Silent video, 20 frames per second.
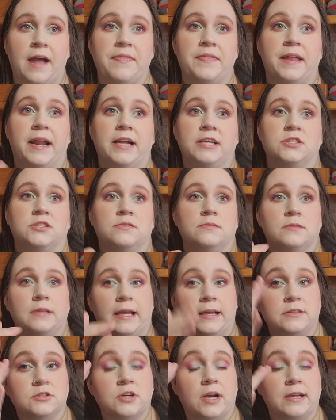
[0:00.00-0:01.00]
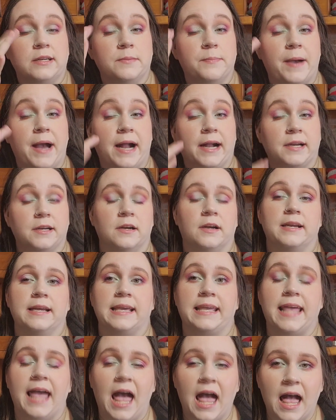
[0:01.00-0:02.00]
And then I, like, tried to pack it on
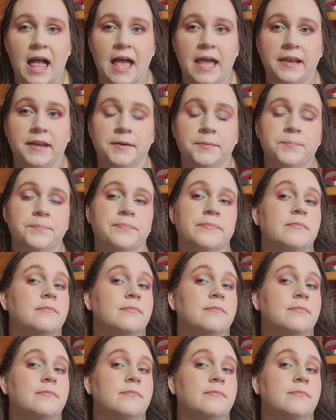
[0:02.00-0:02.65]
again.